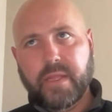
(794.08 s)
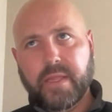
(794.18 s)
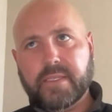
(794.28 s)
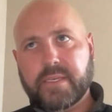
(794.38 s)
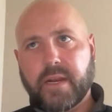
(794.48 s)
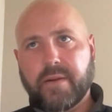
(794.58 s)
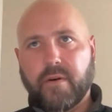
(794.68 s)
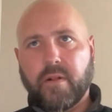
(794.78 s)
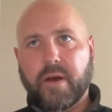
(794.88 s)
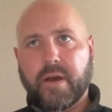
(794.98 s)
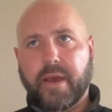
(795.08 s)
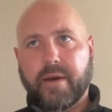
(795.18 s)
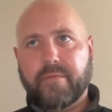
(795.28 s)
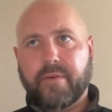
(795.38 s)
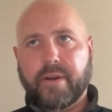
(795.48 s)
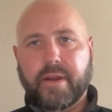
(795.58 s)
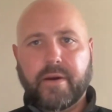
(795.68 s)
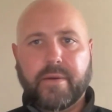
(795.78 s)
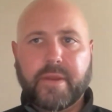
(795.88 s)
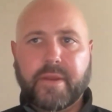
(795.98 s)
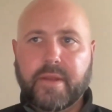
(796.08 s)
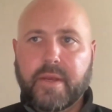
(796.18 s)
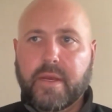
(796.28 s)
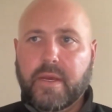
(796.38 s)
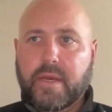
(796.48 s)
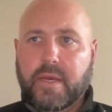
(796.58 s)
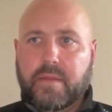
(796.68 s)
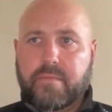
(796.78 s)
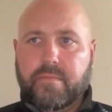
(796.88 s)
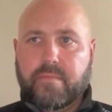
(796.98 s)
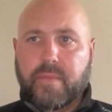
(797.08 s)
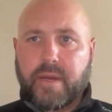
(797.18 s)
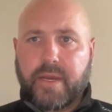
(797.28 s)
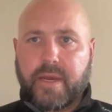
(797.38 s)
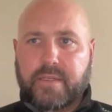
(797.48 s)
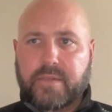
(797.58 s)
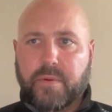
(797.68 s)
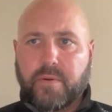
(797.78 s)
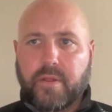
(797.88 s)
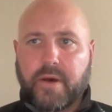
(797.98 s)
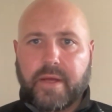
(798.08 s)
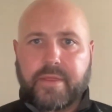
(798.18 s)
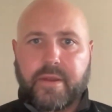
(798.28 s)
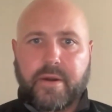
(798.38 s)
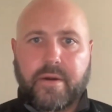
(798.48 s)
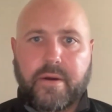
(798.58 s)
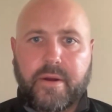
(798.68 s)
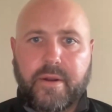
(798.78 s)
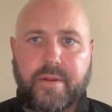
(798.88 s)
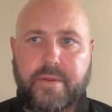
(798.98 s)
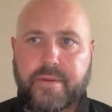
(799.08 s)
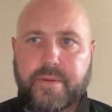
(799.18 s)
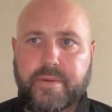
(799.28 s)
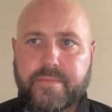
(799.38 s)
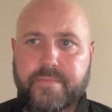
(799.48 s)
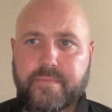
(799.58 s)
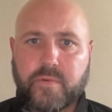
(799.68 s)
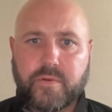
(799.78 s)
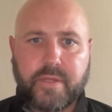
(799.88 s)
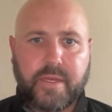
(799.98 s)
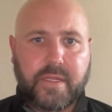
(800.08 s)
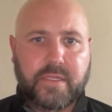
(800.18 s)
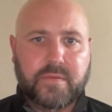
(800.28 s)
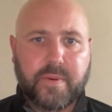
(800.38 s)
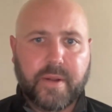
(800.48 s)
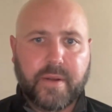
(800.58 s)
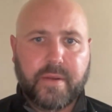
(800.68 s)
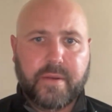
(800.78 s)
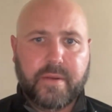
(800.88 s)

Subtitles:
That's kind of all I have right now. I mean, I kind of spoke a lot there on routines, but